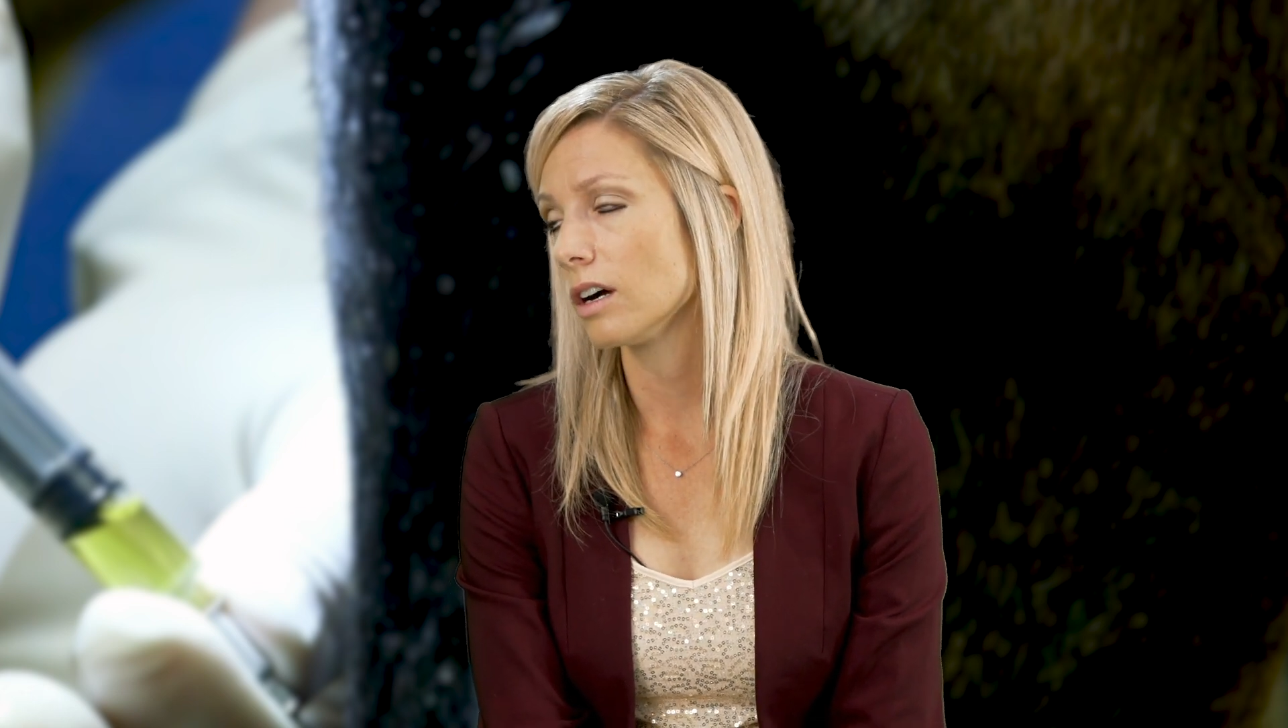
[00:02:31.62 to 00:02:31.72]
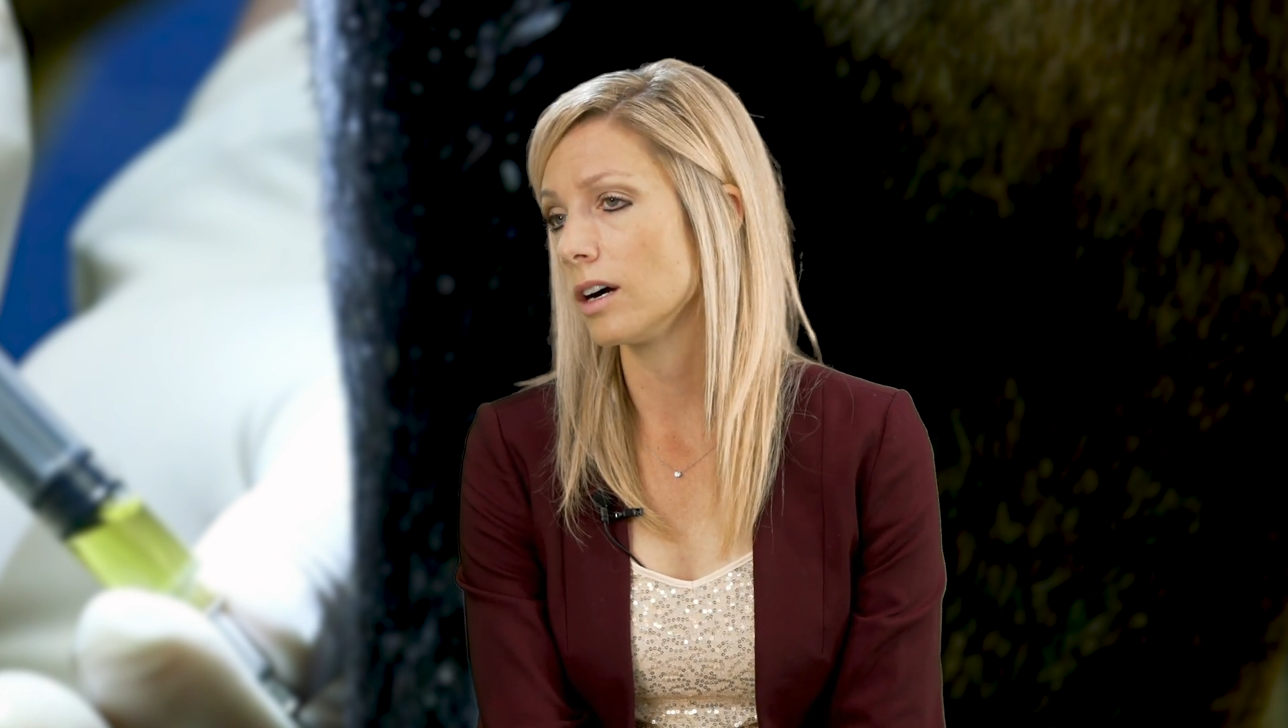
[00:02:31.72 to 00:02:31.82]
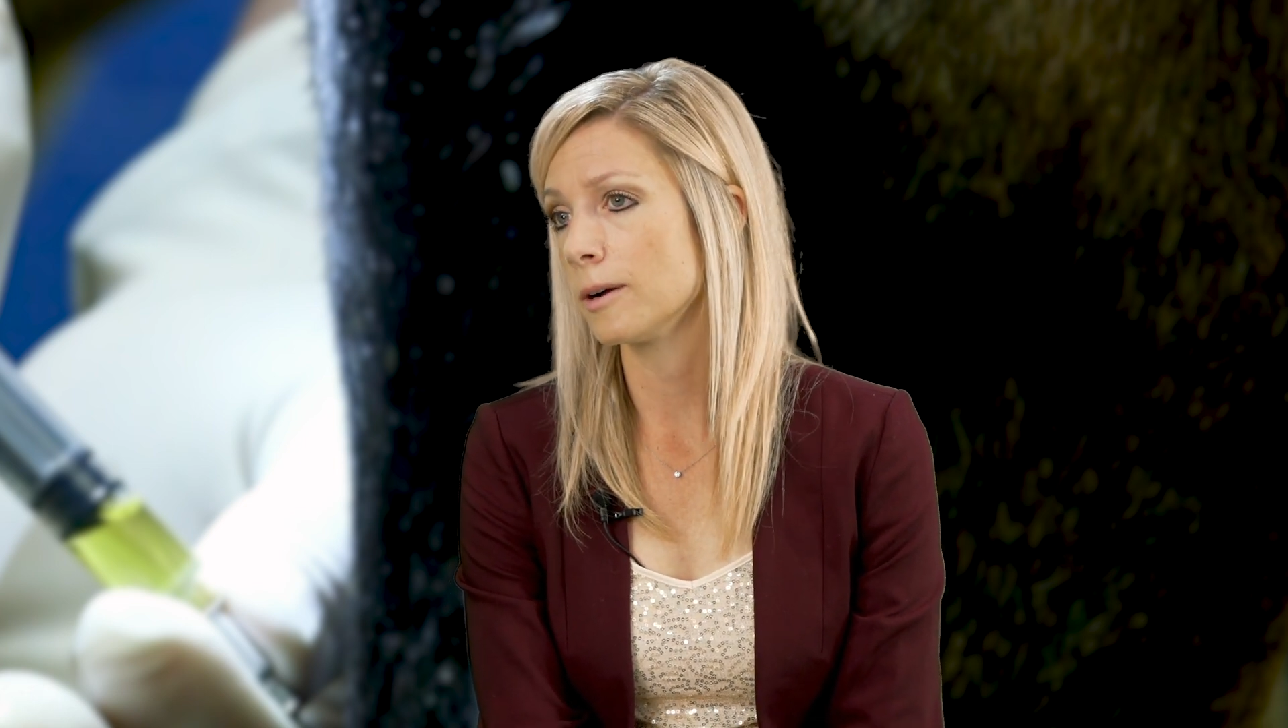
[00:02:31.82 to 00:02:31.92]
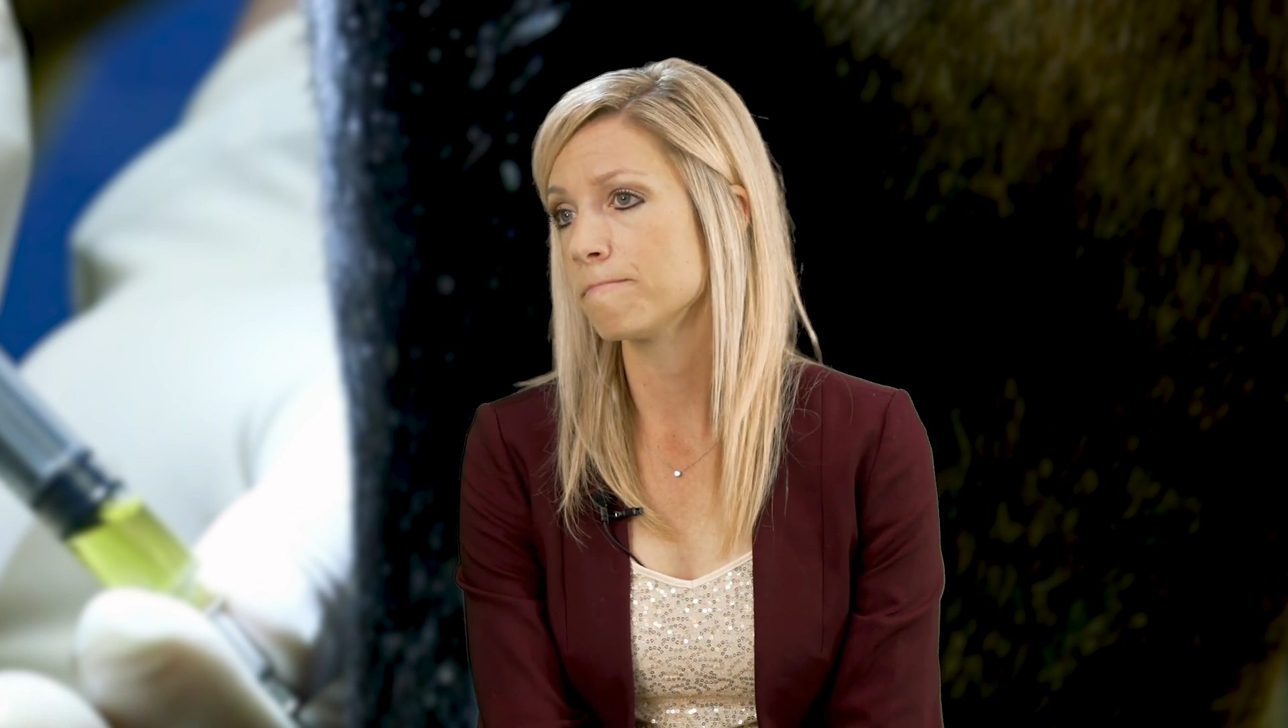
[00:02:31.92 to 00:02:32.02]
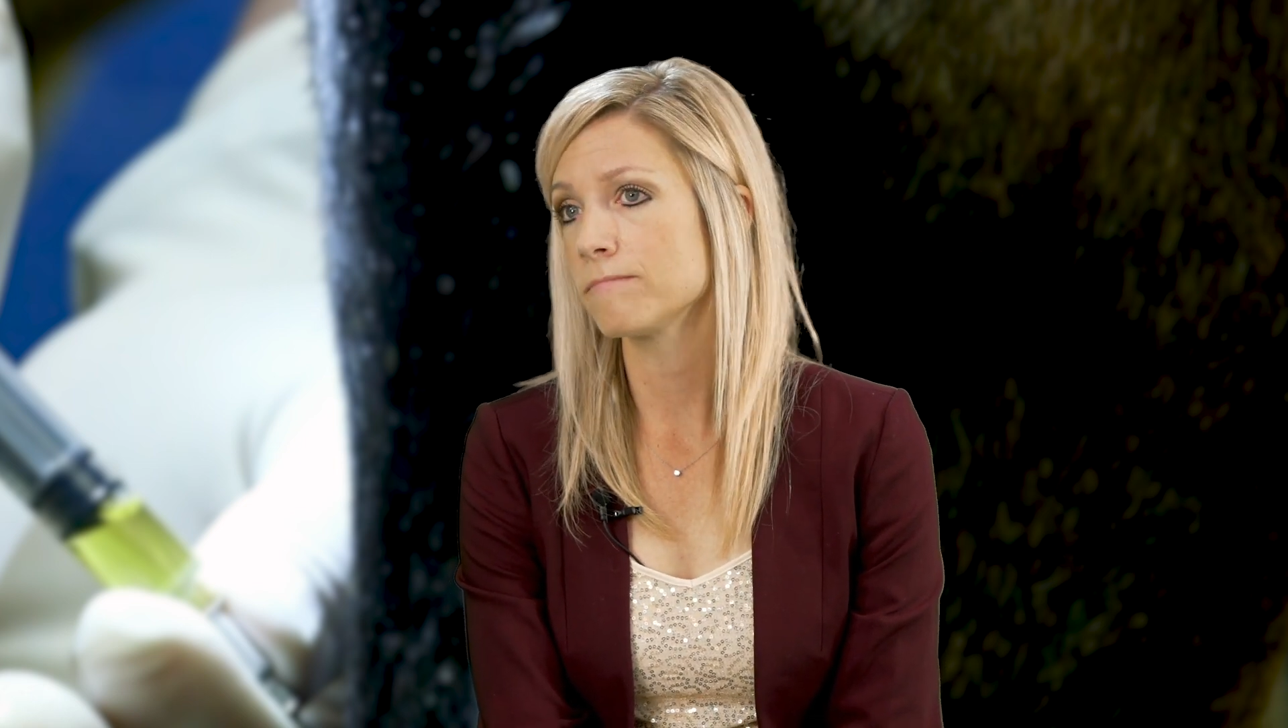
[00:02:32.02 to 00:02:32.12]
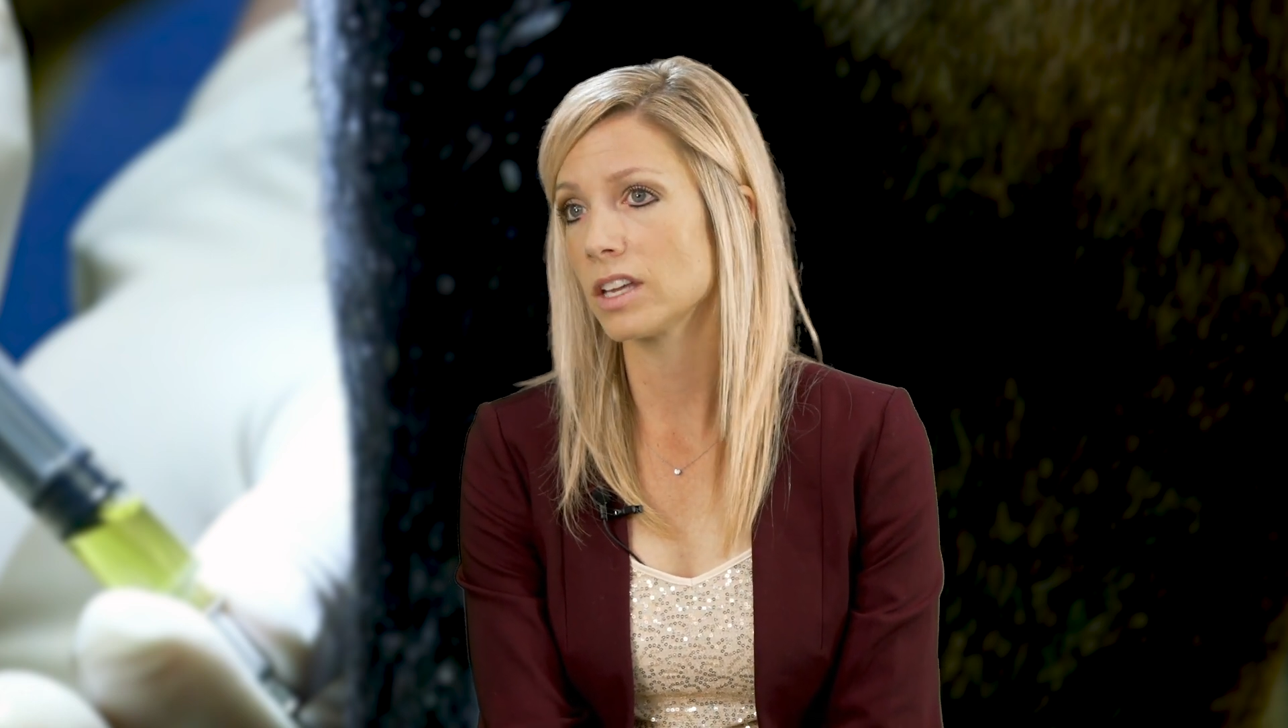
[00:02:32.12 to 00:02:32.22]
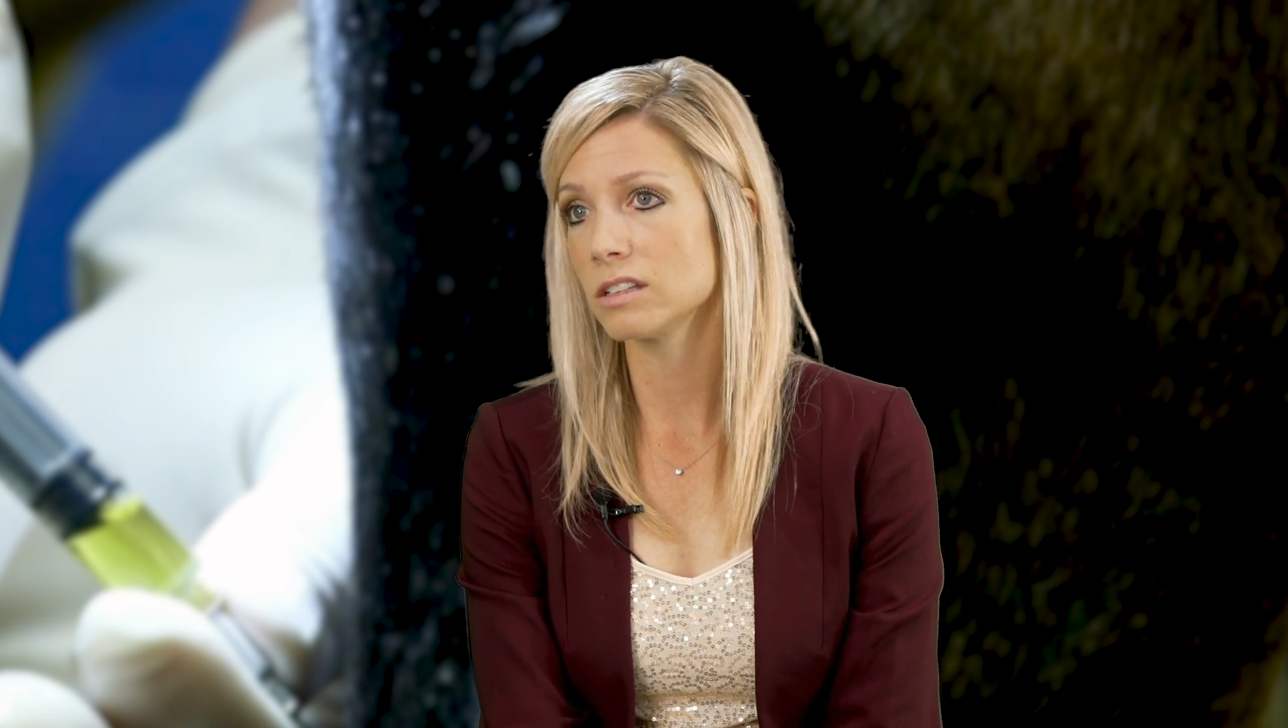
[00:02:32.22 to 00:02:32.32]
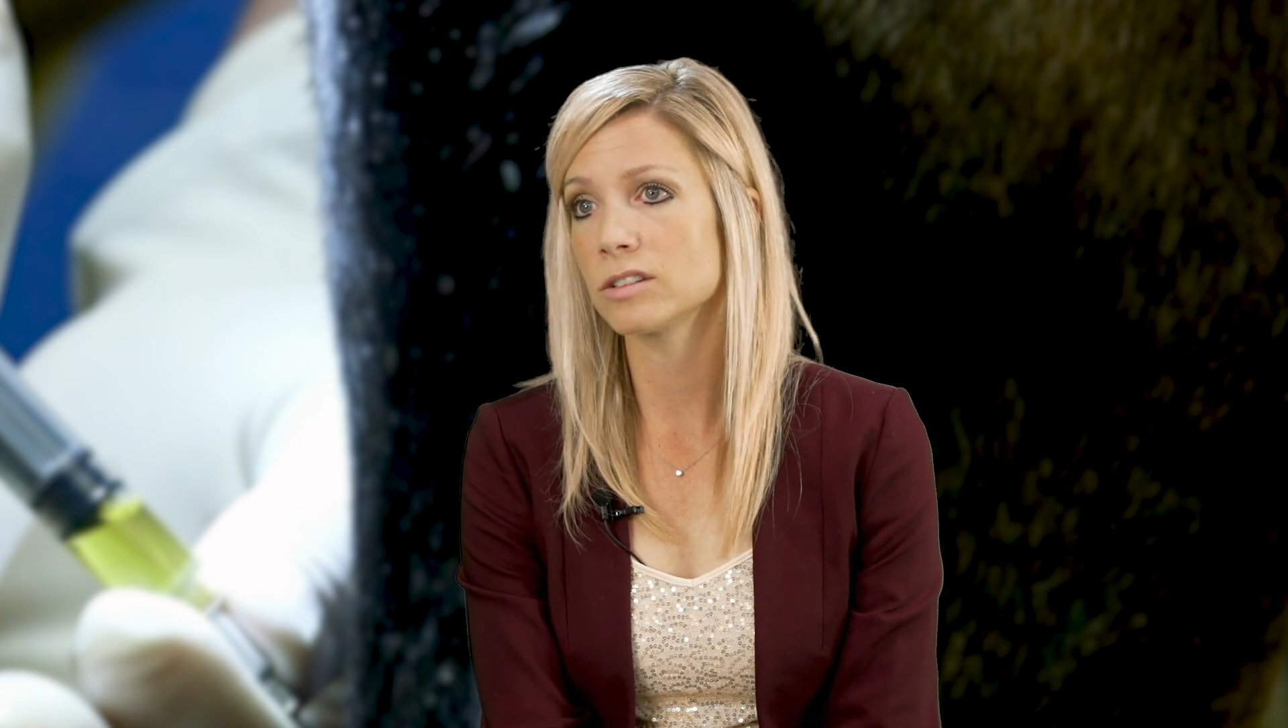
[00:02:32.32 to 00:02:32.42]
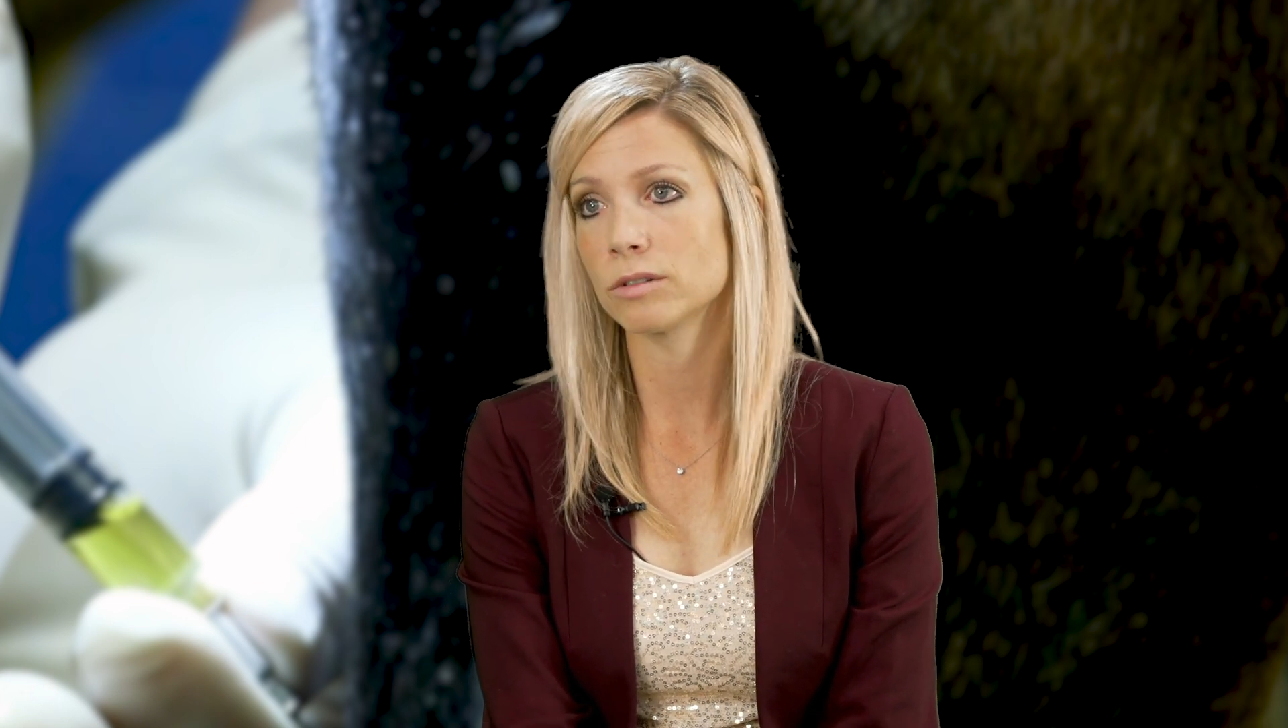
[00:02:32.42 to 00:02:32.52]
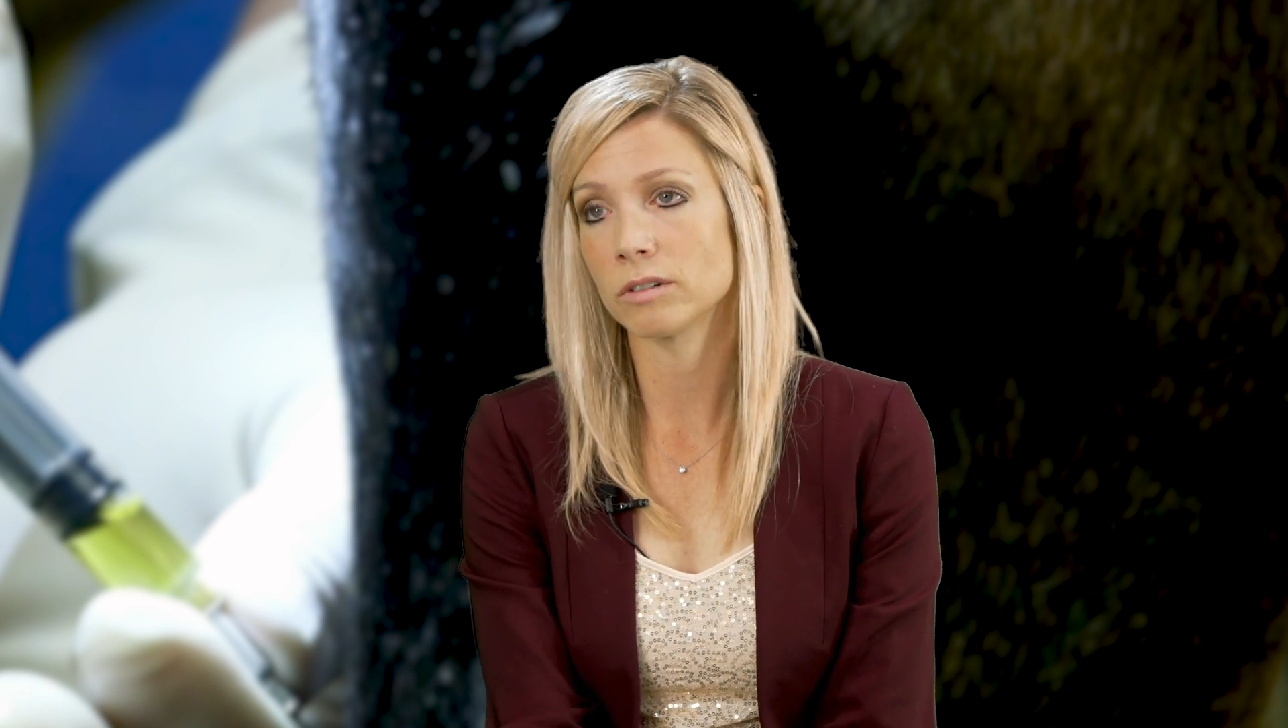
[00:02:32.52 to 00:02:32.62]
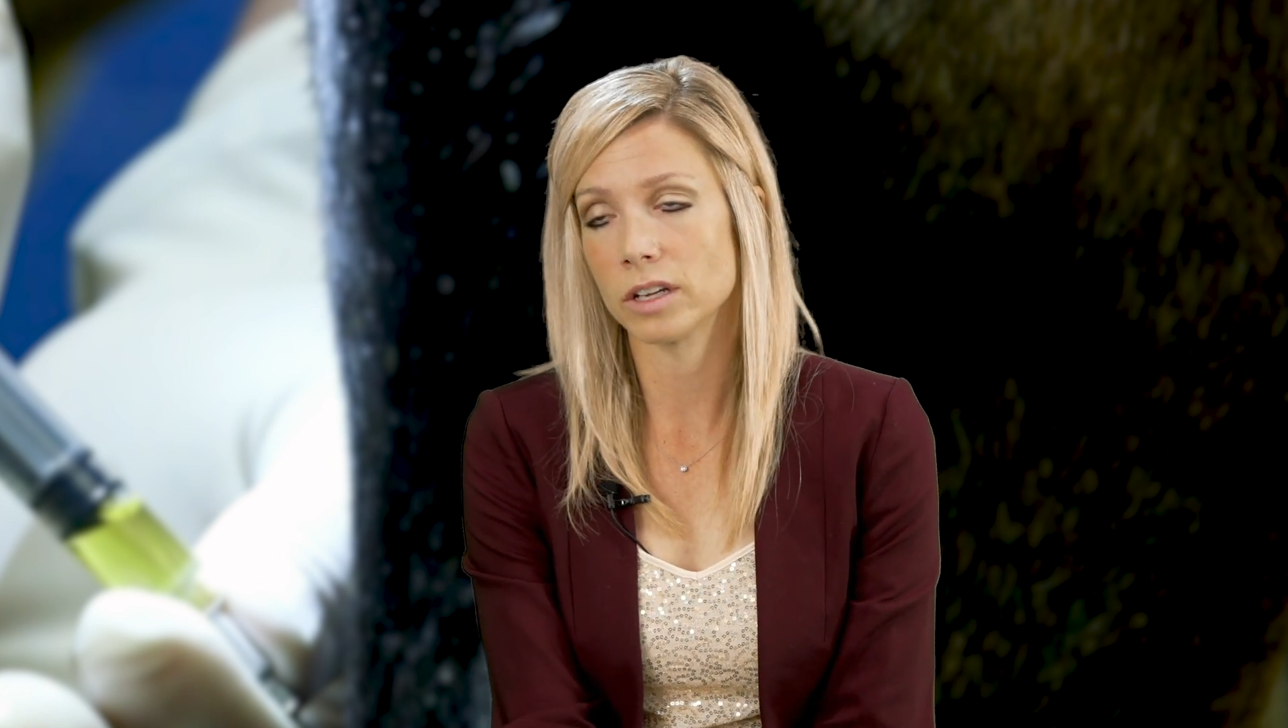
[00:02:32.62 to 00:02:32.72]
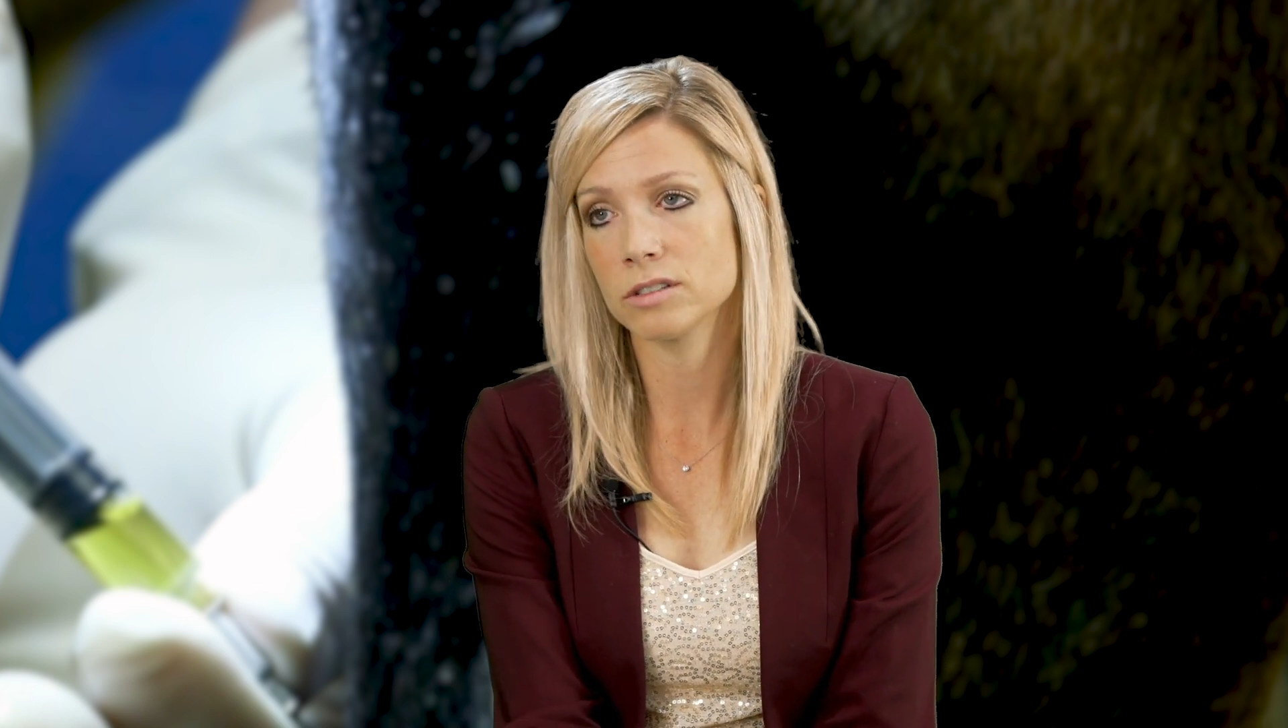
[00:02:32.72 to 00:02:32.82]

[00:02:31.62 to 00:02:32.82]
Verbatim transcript: um, is a